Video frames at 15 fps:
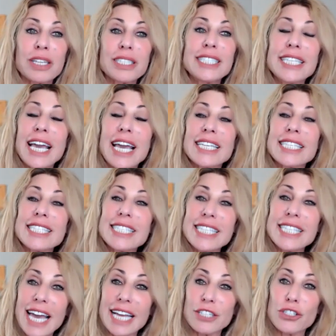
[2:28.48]

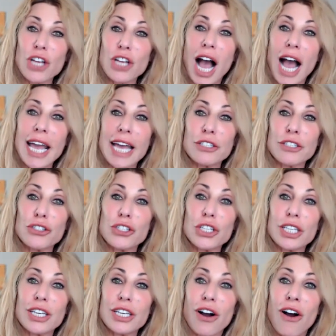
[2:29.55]

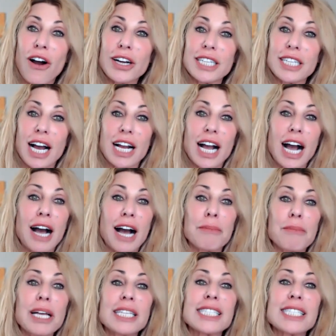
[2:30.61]
d-a-c-h-i-n-g-e-r dot
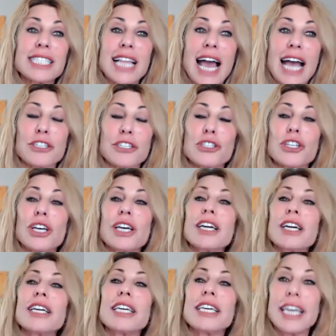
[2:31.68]
com slash
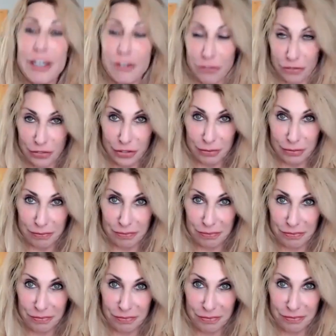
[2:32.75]
gift
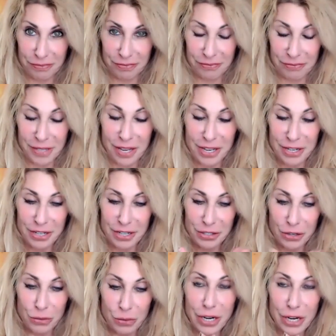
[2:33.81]

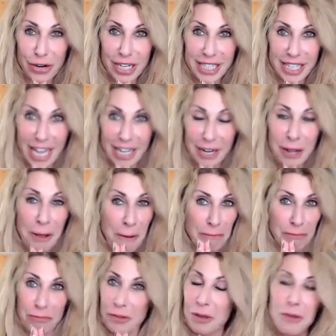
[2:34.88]
so we are at that
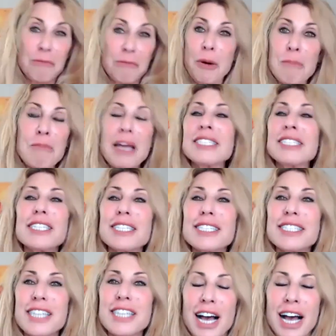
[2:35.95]

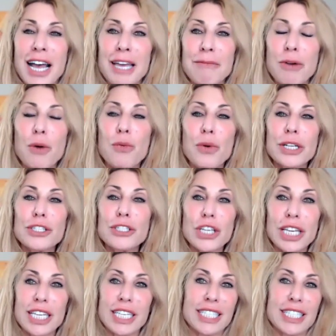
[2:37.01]
momentous time which
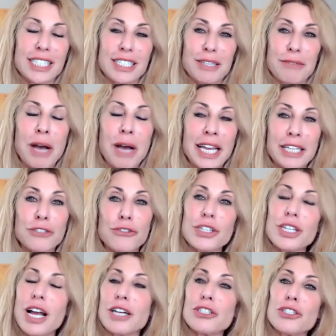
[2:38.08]
is my
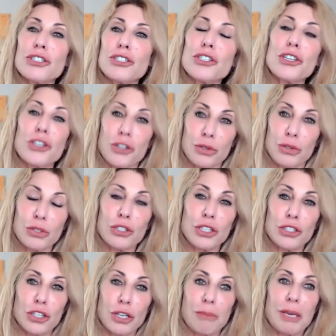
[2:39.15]
introduction to you
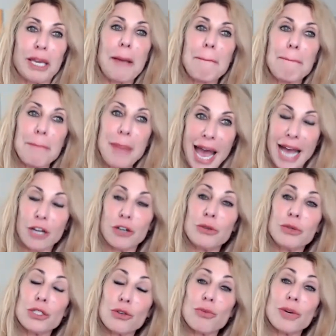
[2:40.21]
to jimmy mack who
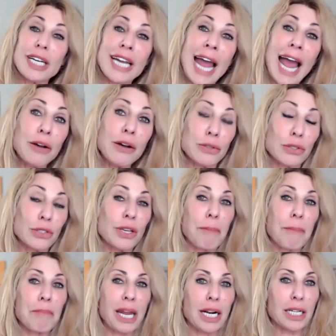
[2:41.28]
is a renowned
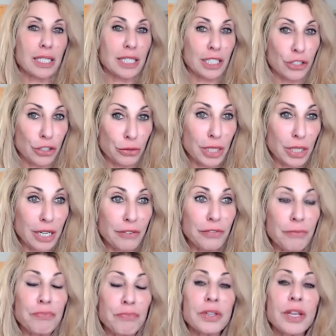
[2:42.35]
medical
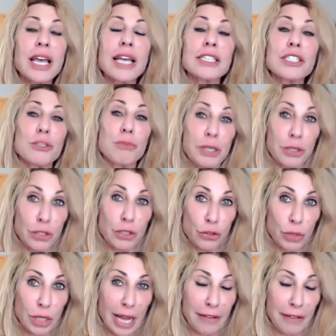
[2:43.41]
intuitive
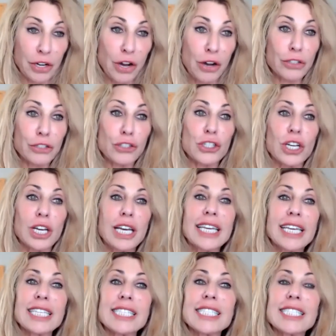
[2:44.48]
spiritual life coach
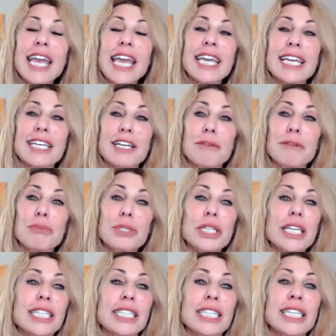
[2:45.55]
he has taken
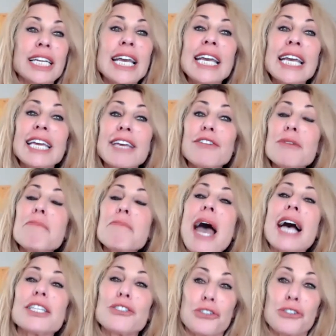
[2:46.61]
completed and even
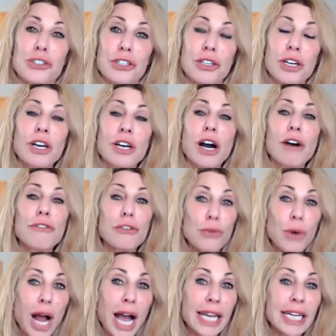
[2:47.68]
mastered a
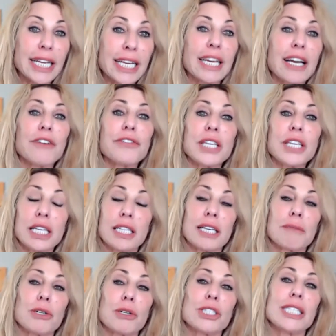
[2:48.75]
variety of
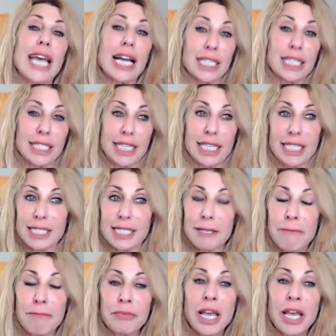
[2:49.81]
healing modalities
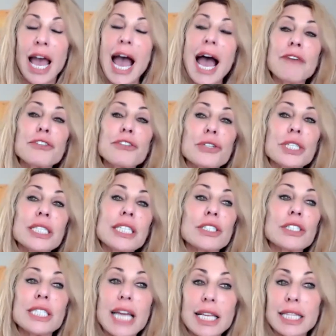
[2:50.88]
after a near
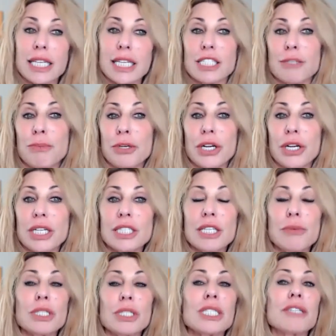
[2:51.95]
death experience,
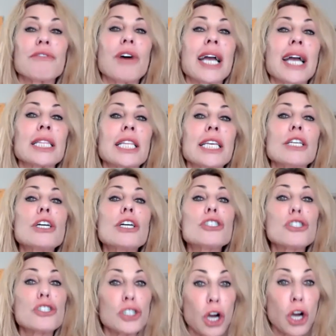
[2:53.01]
he was divinely
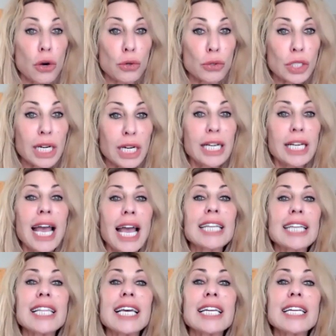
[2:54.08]
shown
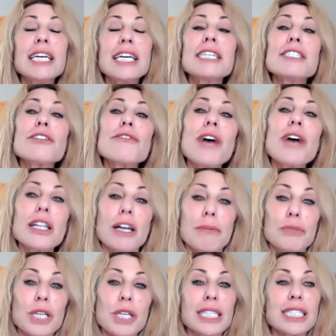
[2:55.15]
and then
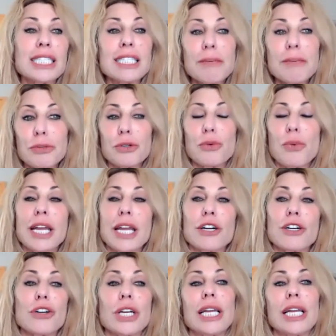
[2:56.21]
developed a simpler way to
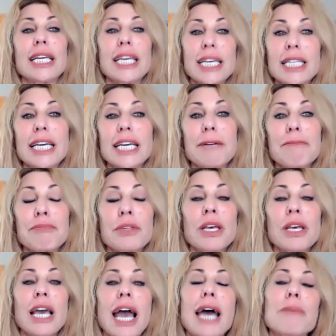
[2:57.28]
create healing
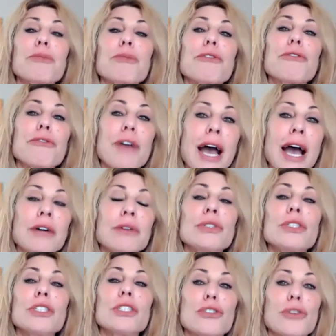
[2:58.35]
and
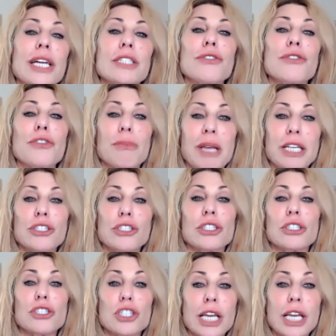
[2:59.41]
profound
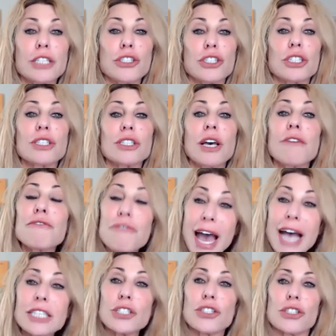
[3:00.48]
transformational changes
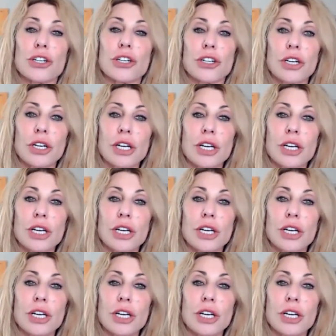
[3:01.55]
faster,